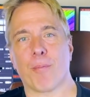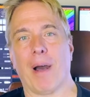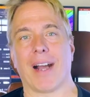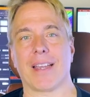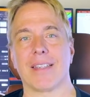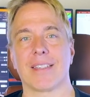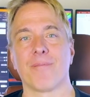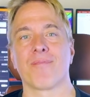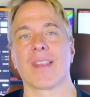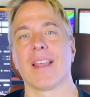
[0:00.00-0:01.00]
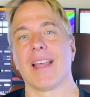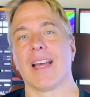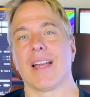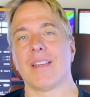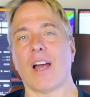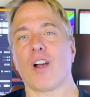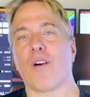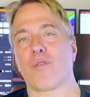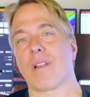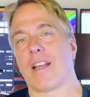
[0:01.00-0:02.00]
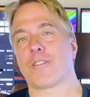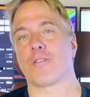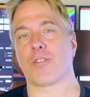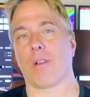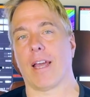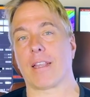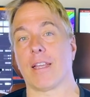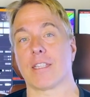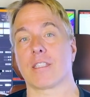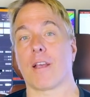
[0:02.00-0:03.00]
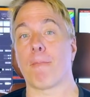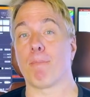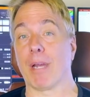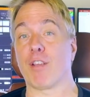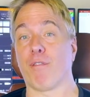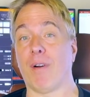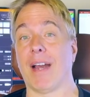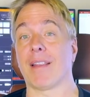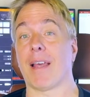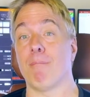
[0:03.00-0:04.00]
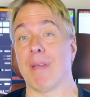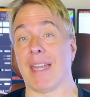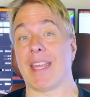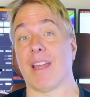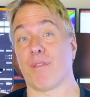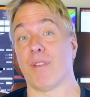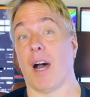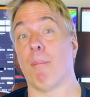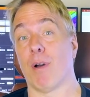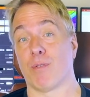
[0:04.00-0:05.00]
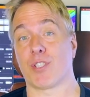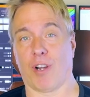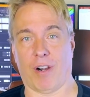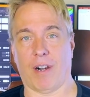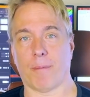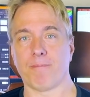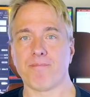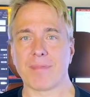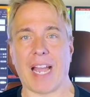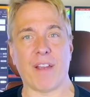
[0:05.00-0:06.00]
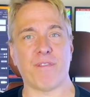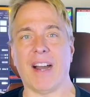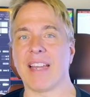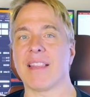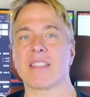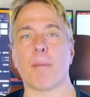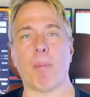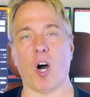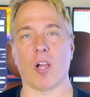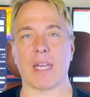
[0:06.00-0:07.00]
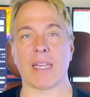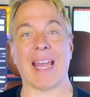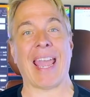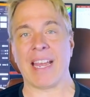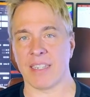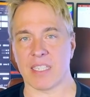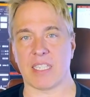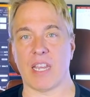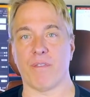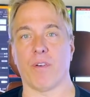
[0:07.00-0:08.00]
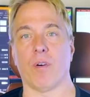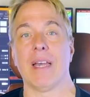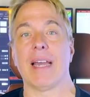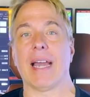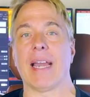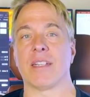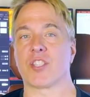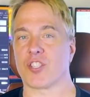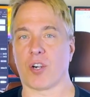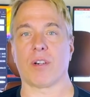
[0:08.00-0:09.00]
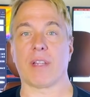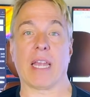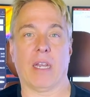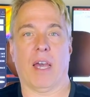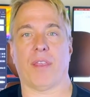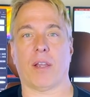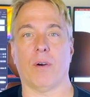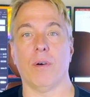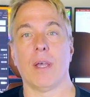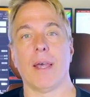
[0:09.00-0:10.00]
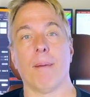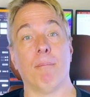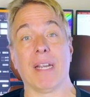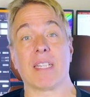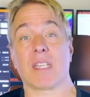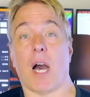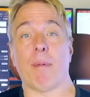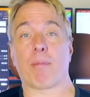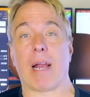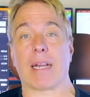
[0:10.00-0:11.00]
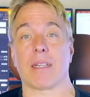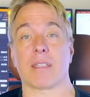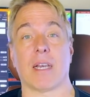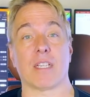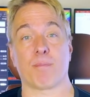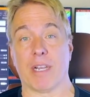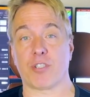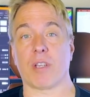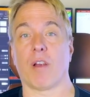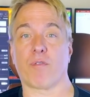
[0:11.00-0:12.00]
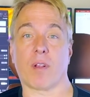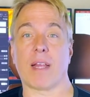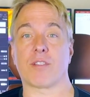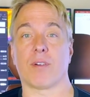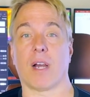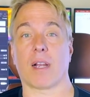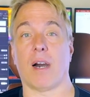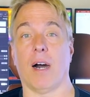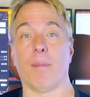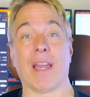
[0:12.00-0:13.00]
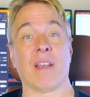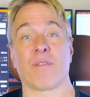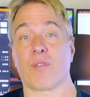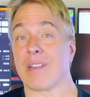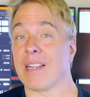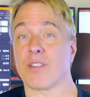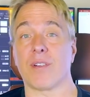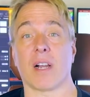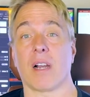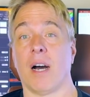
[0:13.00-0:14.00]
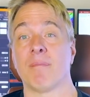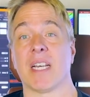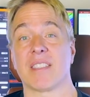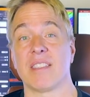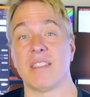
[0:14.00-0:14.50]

pocket? Not all freelancers are like this, but you'll find that many, if not most, are. I find this appalling and deceitful and certainly unethical. But it's common practice, especially on freelancer.com, and freelancer.com does